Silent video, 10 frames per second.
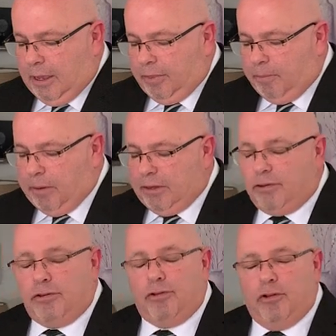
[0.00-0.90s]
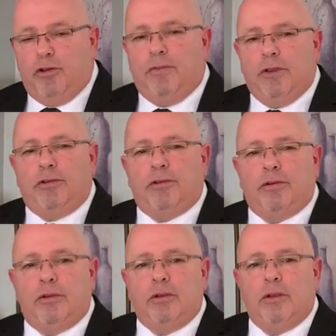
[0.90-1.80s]
And the best
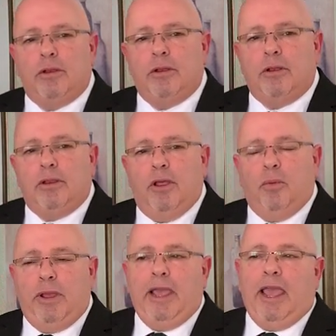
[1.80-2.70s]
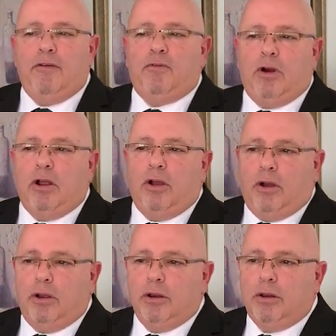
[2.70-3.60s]
service that we have for our
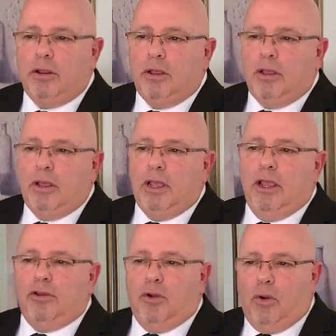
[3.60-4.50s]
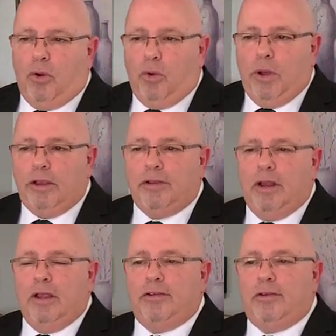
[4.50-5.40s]
God is always
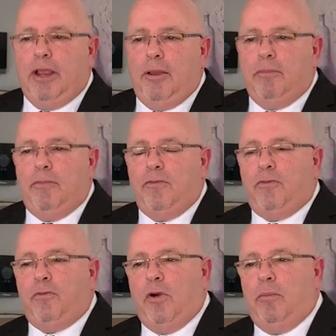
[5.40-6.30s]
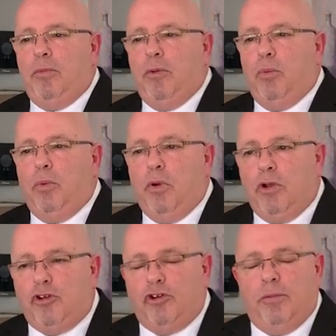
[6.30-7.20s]
going to stem from the
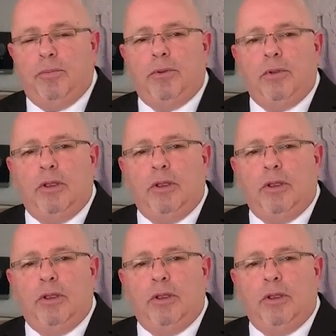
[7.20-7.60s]
worship